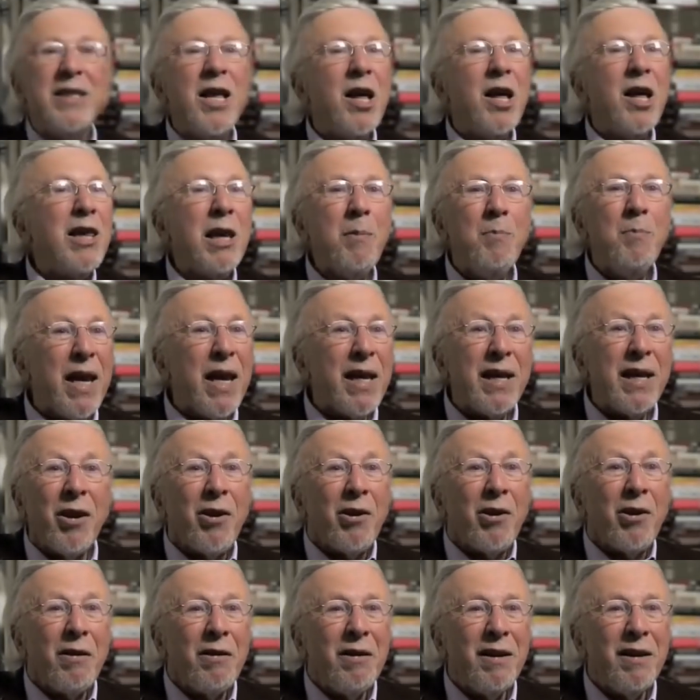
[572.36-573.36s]
is nothing
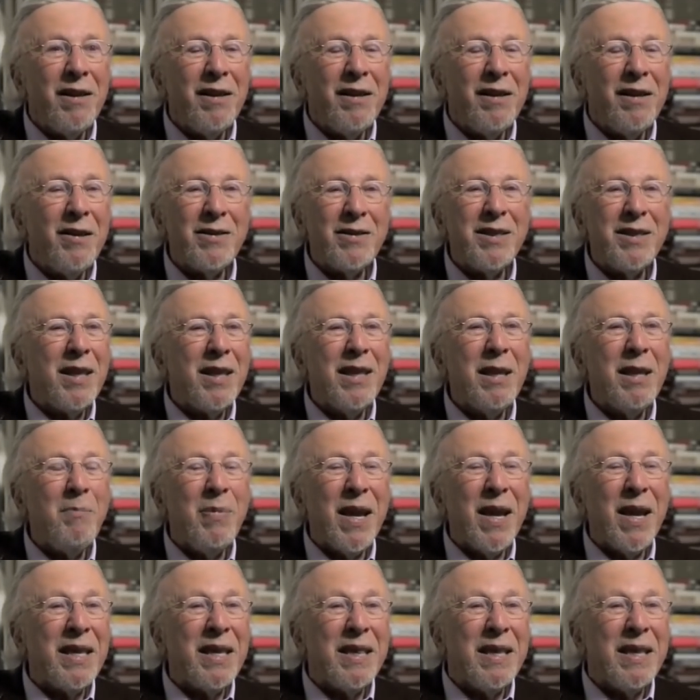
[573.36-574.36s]
bigger. There's nothing
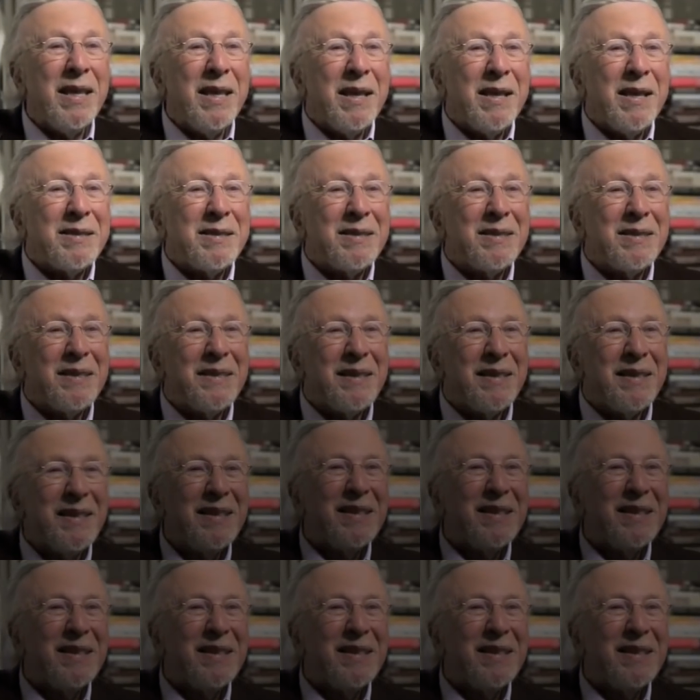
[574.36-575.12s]
bigger than this.